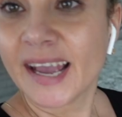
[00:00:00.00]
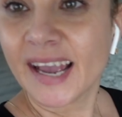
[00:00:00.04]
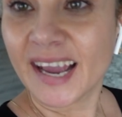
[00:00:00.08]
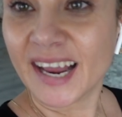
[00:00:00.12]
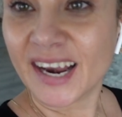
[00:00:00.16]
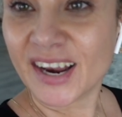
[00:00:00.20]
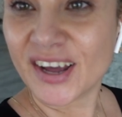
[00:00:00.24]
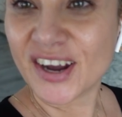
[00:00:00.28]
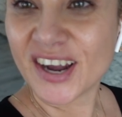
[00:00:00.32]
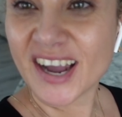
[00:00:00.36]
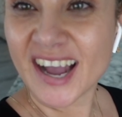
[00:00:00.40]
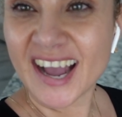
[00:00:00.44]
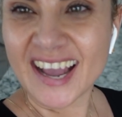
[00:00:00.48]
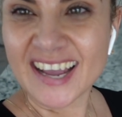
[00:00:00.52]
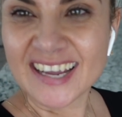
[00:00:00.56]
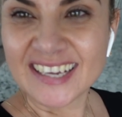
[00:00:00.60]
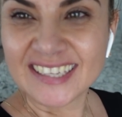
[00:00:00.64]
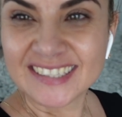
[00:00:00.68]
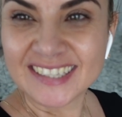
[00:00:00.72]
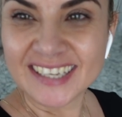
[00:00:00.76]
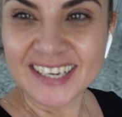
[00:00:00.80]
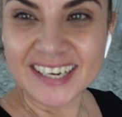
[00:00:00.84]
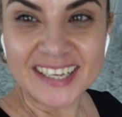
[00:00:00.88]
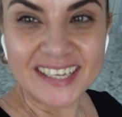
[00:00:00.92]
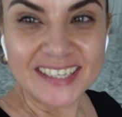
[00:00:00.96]
Hello
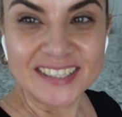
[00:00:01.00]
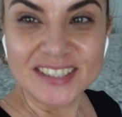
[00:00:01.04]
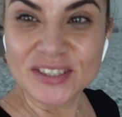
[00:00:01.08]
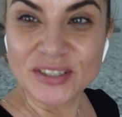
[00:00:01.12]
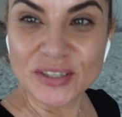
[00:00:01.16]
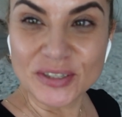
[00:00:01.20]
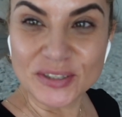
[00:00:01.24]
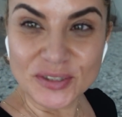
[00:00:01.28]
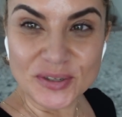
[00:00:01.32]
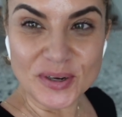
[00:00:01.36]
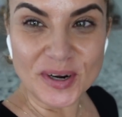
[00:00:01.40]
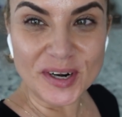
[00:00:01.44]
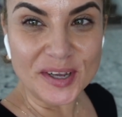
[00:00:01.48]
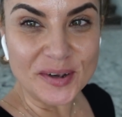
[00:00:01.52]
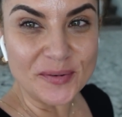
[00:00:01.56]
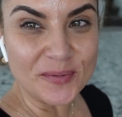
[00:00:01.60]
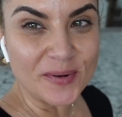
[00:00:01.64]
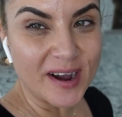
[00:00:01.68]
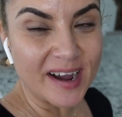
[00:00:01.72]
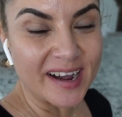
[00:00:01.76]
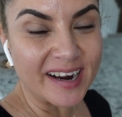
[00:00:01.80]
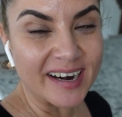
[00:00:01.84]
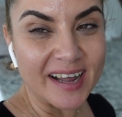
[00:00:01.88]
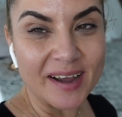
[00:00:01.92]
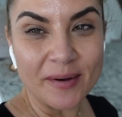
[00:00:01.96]
guys, it is
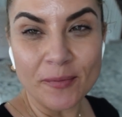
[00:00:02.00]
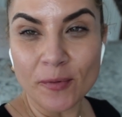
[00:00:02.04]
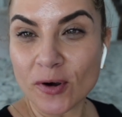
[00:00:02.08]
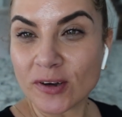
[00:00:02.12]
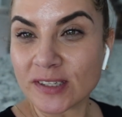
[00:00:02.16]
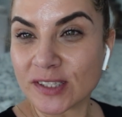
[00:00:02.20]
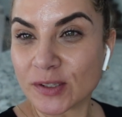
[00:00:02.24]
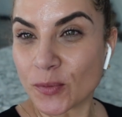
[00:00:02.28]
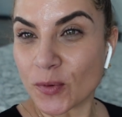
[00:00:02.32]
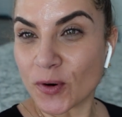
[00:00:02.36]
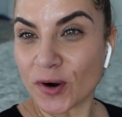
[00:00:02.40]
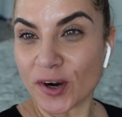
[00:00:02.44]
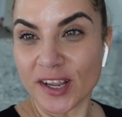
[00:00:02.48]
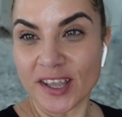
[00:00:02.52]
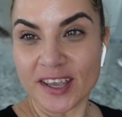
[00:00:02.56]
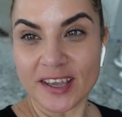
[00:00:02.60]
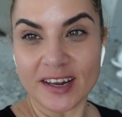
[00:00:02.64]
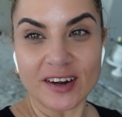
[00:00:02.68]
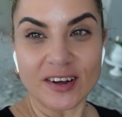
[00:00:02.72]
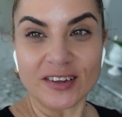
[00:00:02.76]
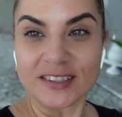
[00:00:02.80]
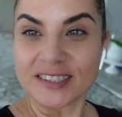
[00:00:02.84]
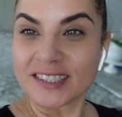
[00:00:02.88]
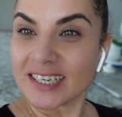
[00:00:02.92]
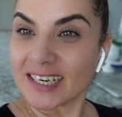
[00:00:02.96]
2:21. I was working
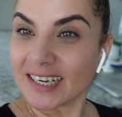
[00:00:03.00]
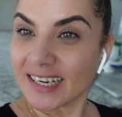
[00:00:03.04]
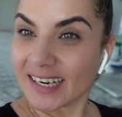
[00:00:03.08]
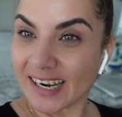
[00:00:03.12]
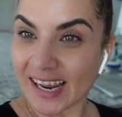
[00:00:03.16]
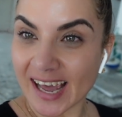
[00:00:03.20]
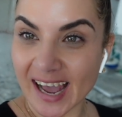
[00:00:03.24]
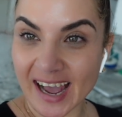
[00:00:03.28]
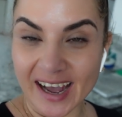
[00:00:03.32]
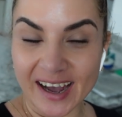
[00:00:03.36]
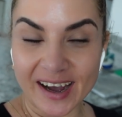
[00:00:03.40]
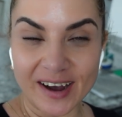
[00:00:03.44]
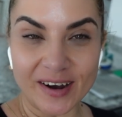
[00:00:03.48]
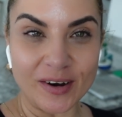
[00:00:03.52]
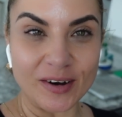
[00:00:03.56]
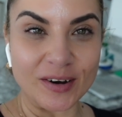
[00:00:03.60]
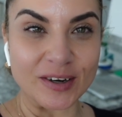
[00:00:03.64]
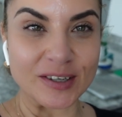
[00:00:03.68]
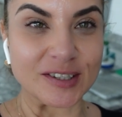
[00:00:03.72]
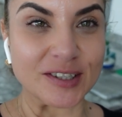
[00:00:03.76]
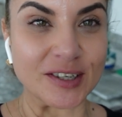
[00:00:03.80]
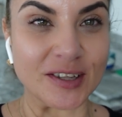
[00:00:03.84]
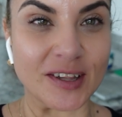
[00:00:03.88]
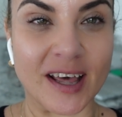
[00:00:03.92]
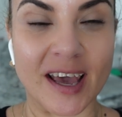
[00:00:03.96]
until now.
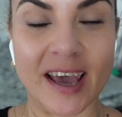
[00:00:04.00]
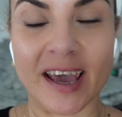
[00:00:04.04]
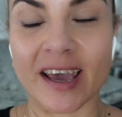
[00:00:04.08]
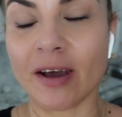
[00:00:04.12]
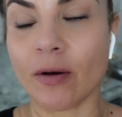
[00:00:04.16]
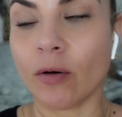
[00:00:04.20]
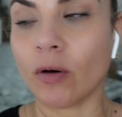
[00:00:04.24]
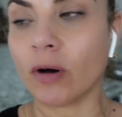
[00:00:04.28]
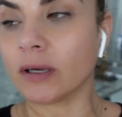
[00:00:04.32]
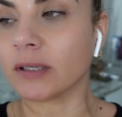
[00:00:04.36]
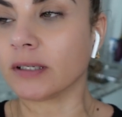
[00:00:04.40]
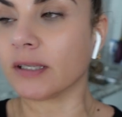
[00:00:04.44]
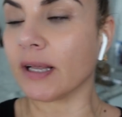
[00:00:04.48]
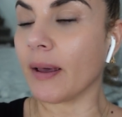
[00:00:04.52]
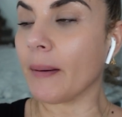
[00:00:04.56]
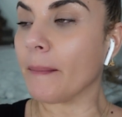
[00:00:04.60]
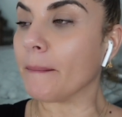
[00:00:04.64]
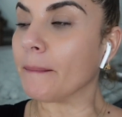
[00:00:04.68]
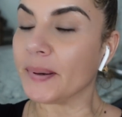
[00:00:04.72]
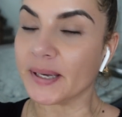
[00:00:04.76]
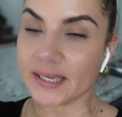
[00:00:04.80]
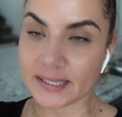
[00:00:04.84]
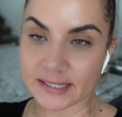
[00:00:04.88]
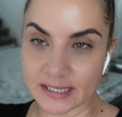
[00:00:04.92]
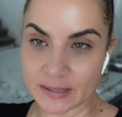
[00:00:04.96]
Today was a
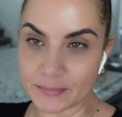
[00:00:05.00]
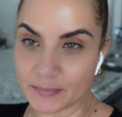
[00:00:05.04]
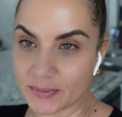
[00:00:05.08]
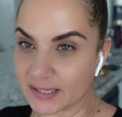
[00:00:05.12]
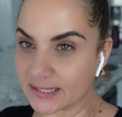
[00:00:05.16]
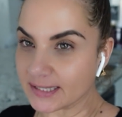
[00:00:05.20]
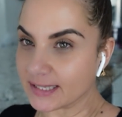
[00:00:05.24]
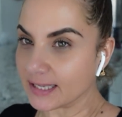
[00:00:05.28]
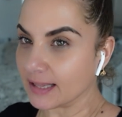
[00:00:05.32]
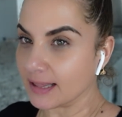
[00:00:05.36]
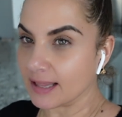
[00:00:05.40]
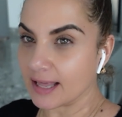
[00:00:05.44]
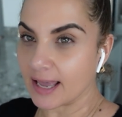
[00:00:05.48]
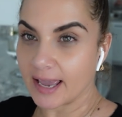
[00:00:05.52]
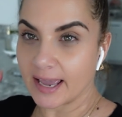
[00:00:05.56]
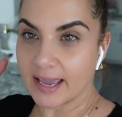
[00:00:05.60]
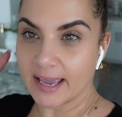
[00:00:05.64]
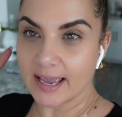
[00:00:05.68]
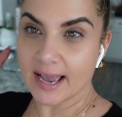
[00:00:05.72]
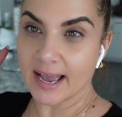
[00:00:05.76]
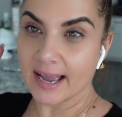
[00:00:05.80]
busy day.